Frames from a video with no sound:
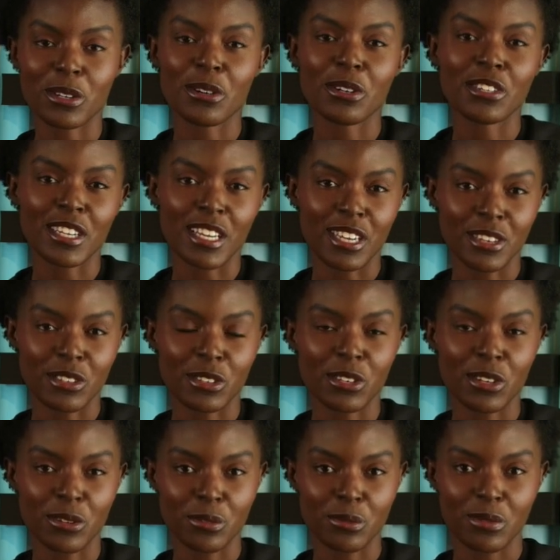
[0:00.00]
See,
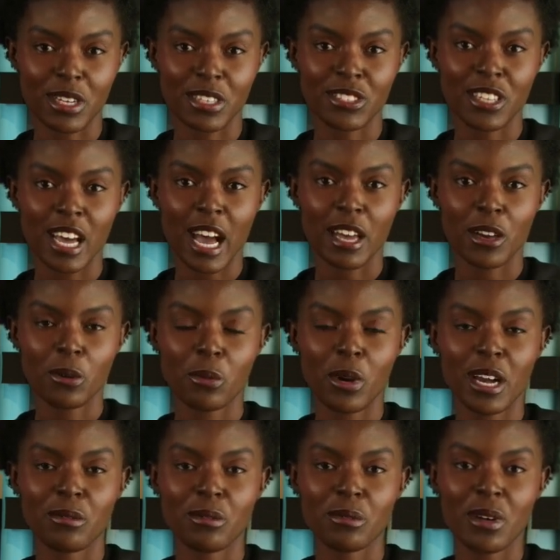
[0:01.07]
this tidal
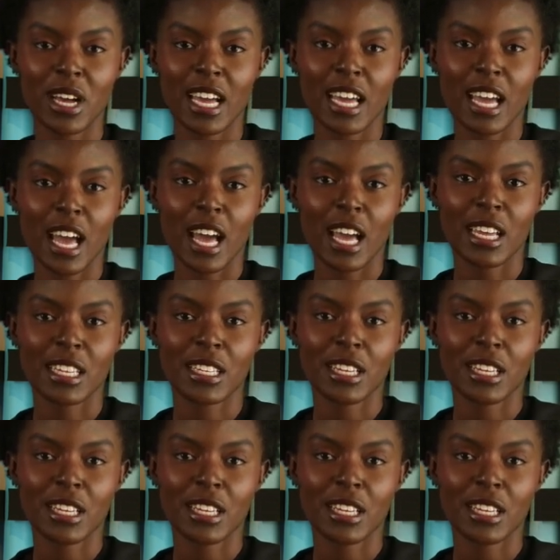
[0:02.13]
wave of AI